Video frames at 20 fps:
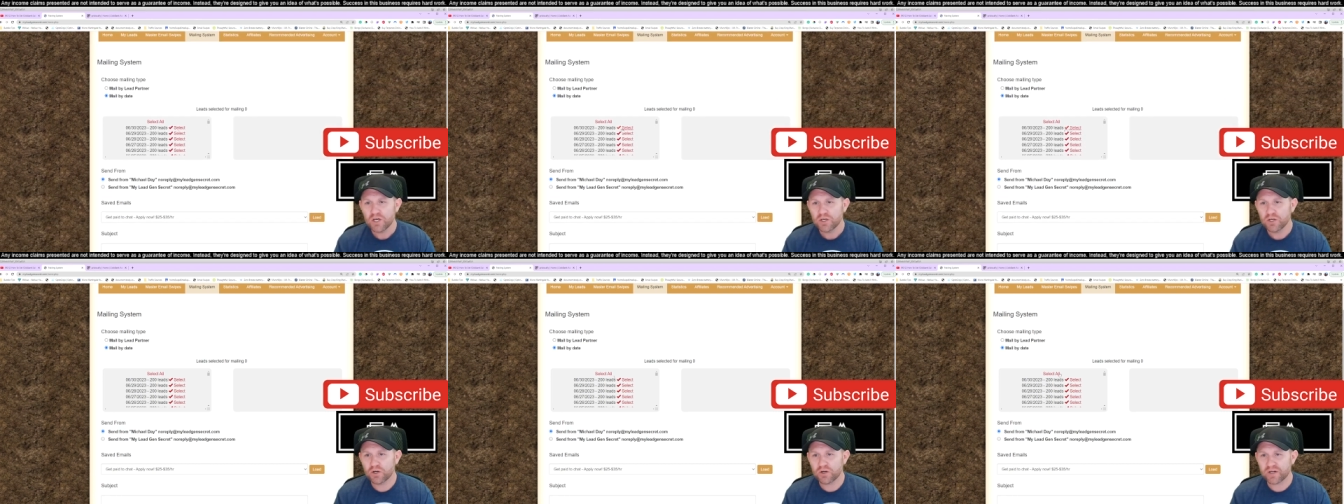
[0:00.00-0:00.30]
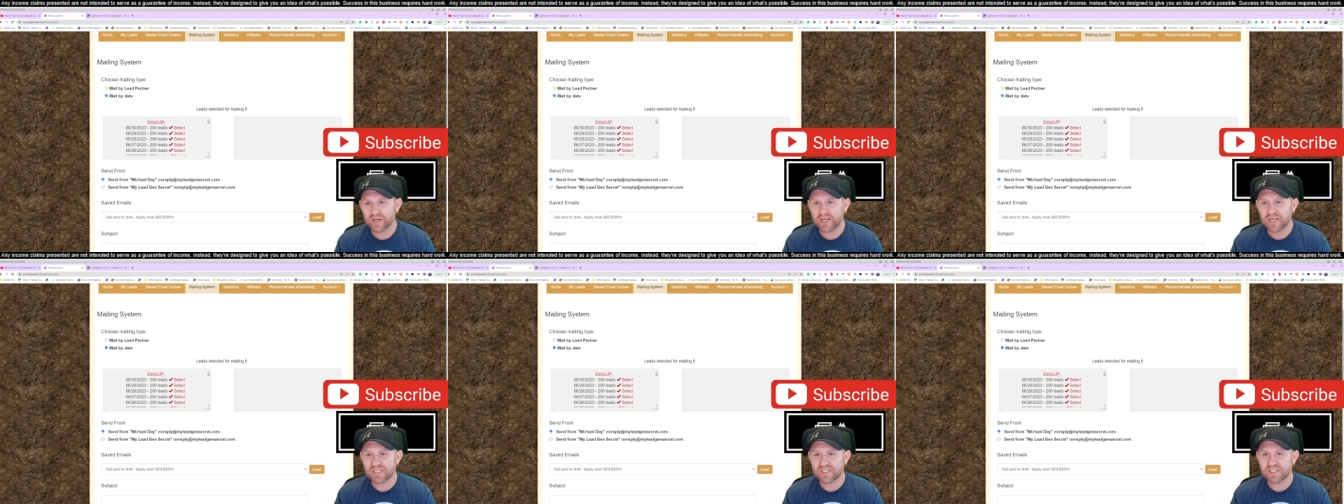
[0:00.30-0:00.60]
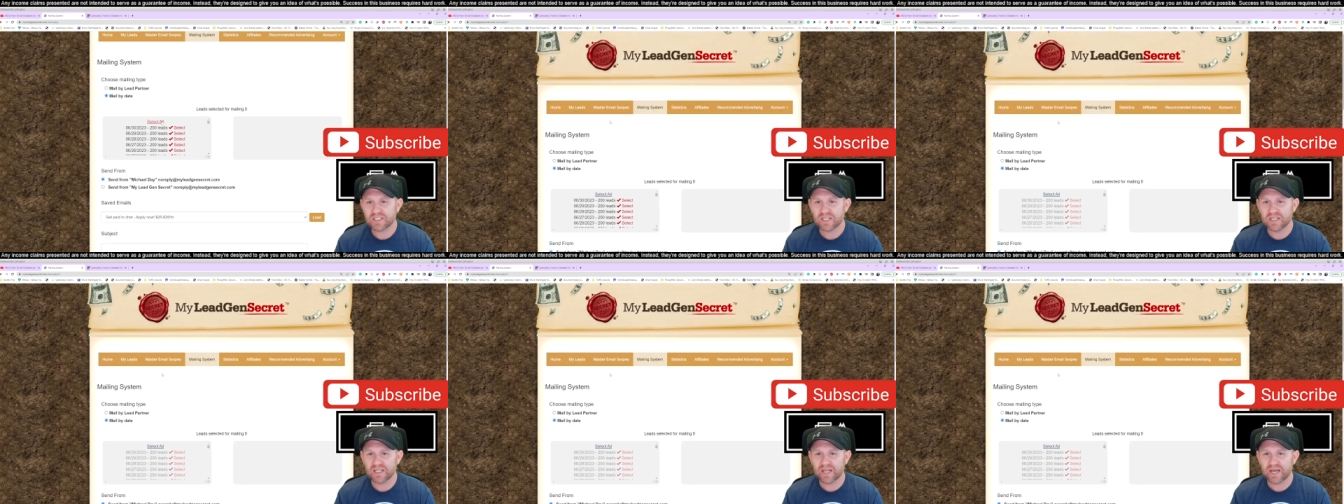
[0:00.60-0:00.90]
You're going to hit
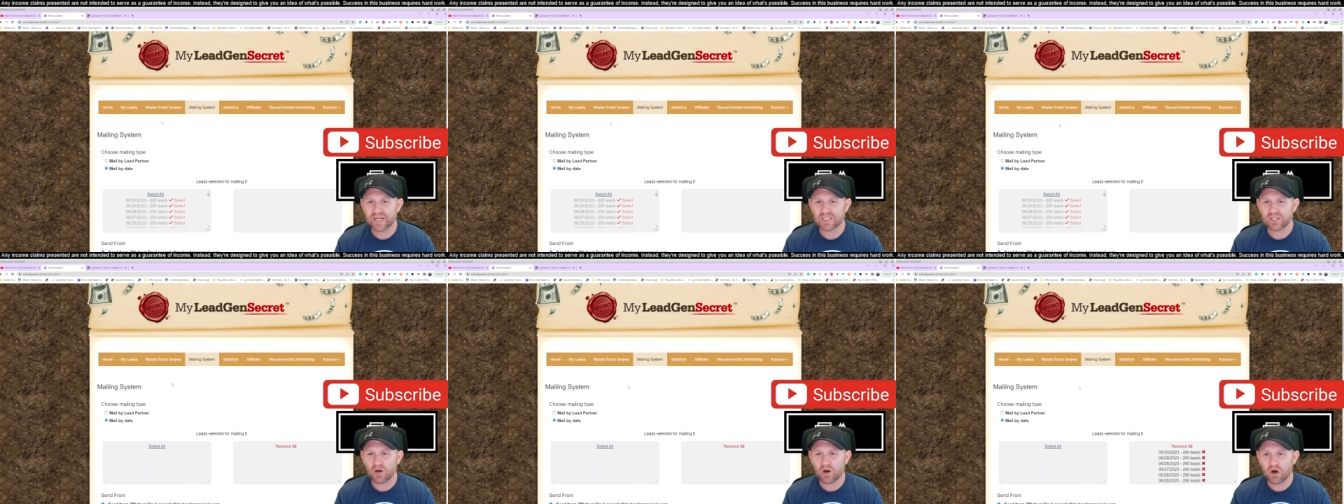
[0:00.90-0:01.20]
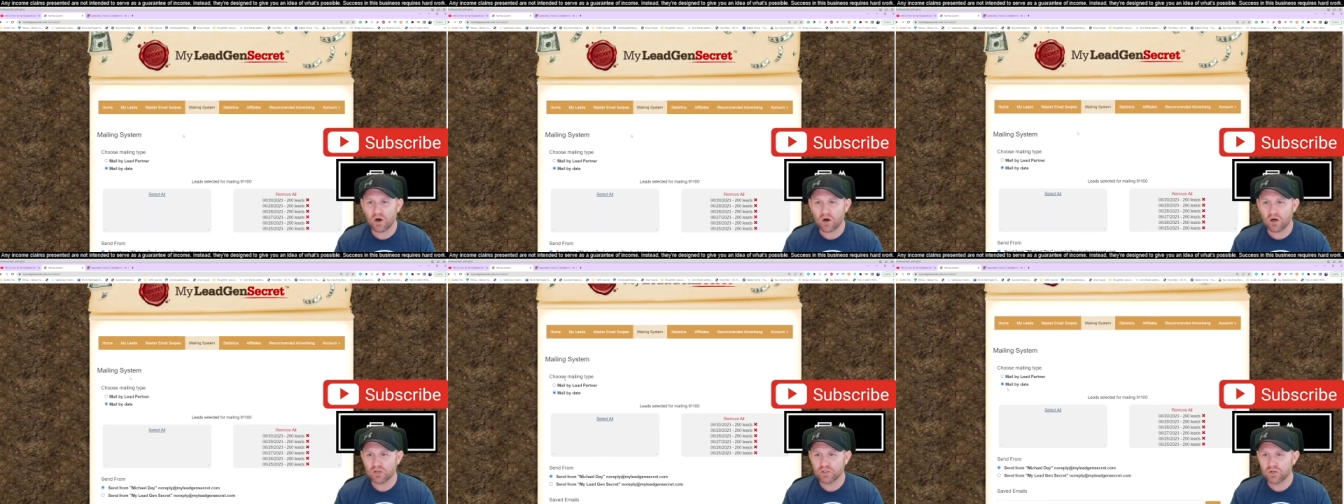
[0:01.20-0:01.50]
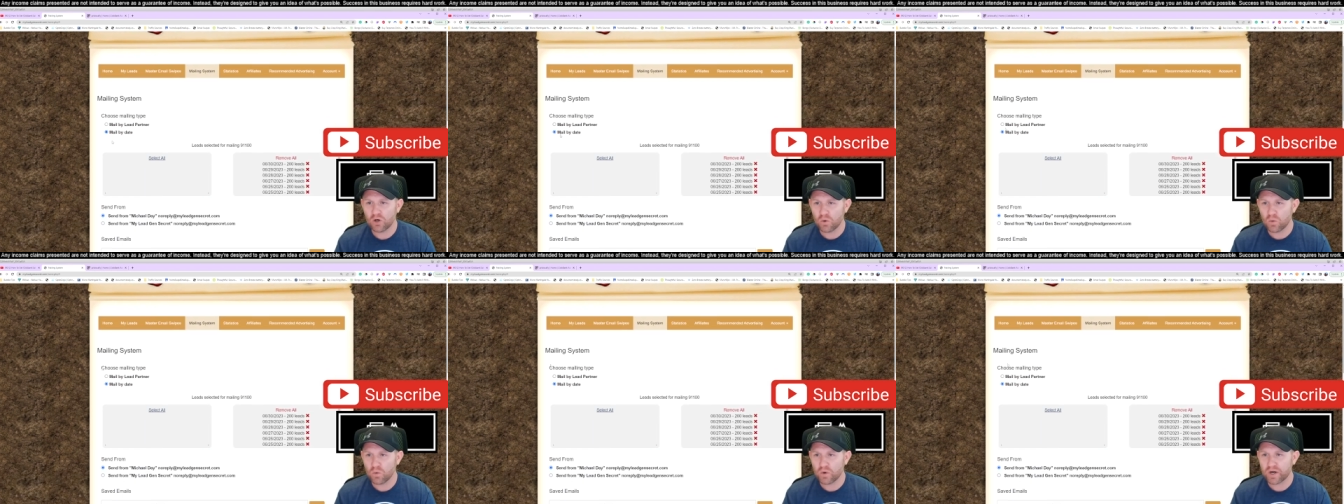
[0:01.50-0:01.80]
select all.
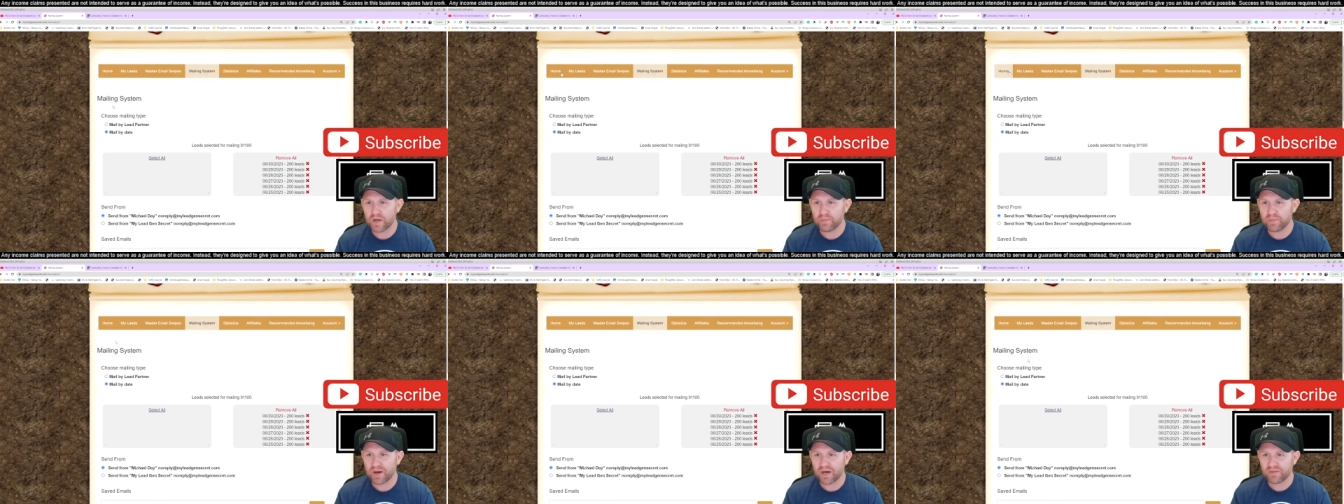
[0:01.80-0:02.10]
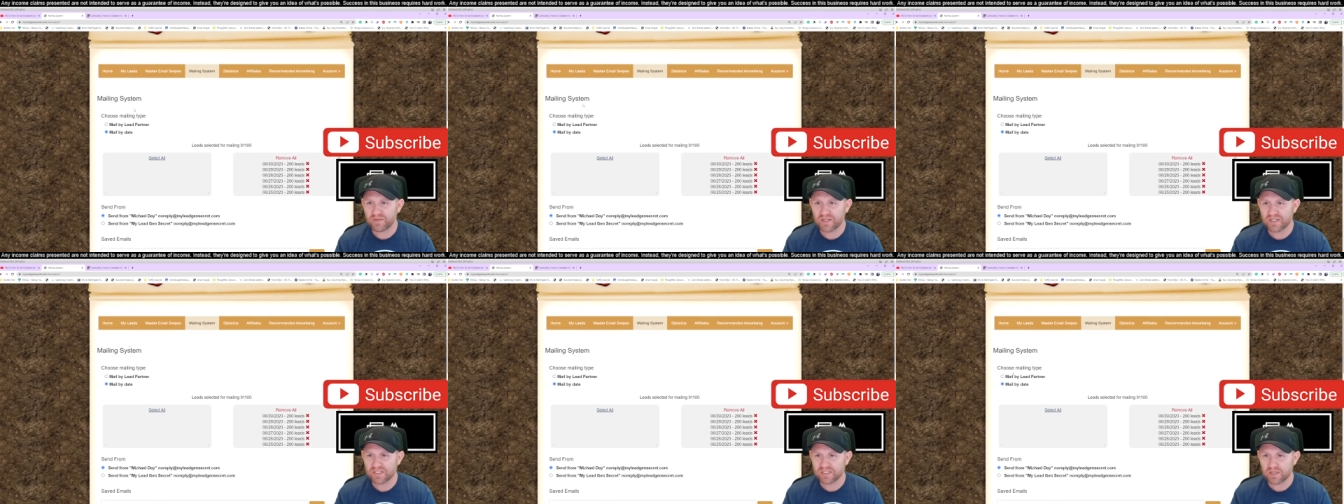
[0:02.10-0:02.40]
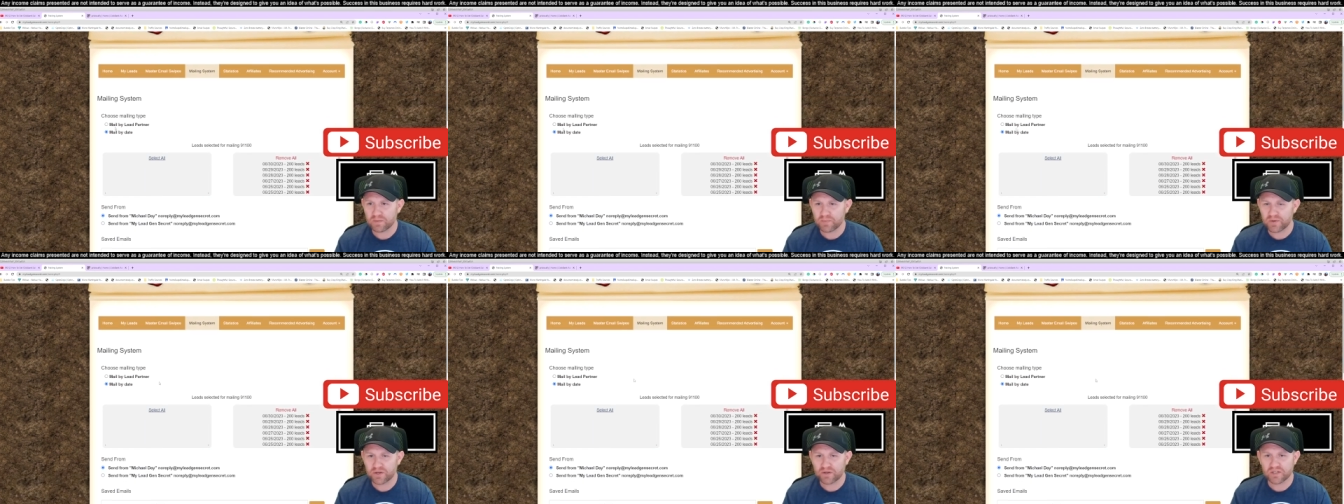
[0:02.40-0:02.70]
Don't worry about this
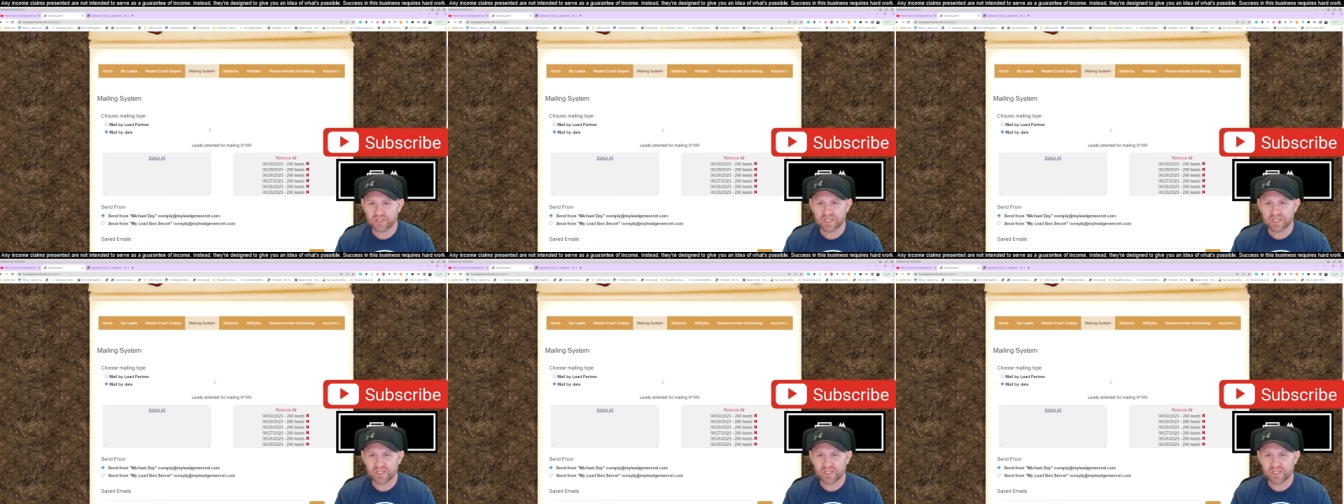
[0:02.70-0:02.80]
up here.